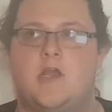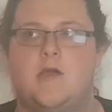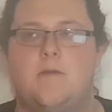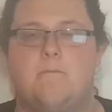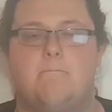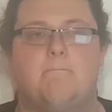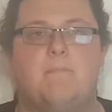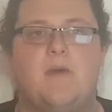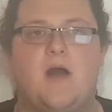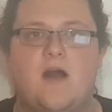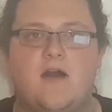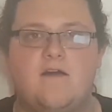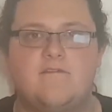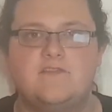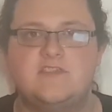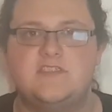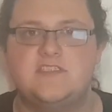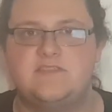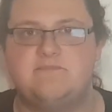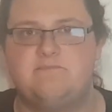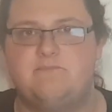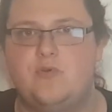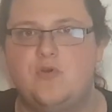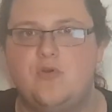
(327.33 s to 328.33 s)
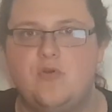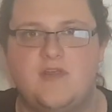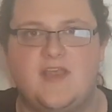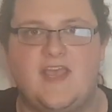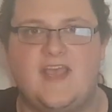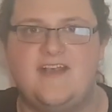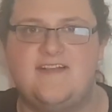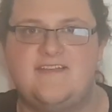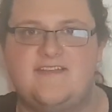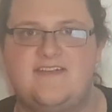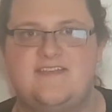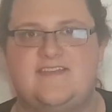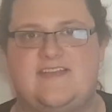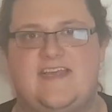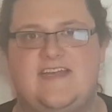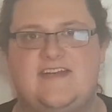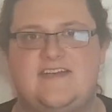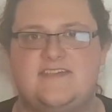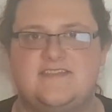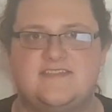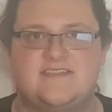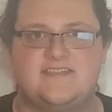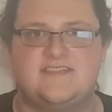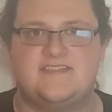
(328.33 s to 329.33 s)
Marvelous bookcases,
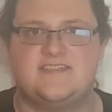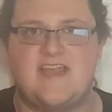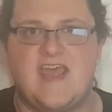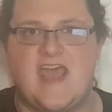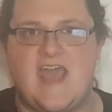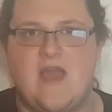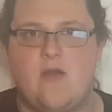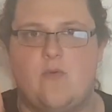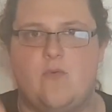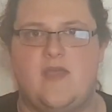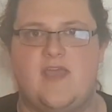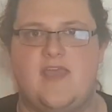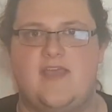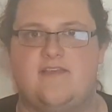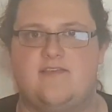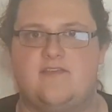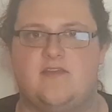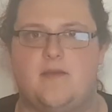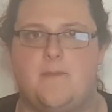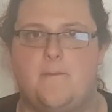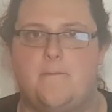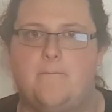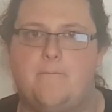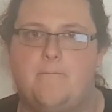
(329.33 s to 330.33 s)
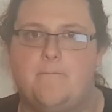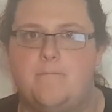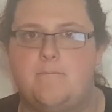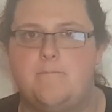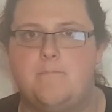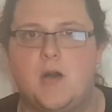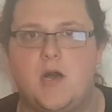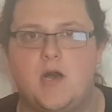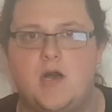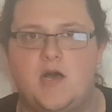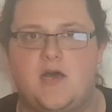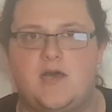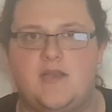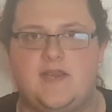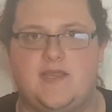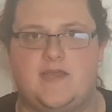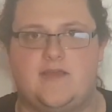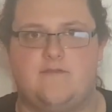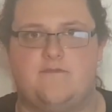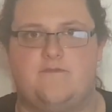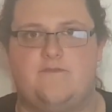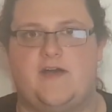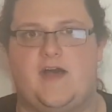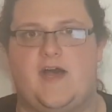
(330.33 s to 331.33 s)
hidden stairways, and a
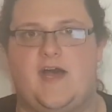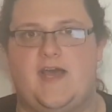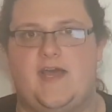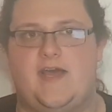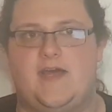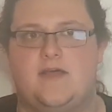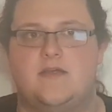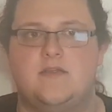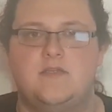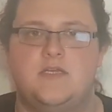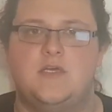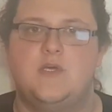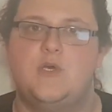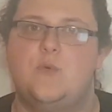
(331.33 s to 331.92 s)
burning fire.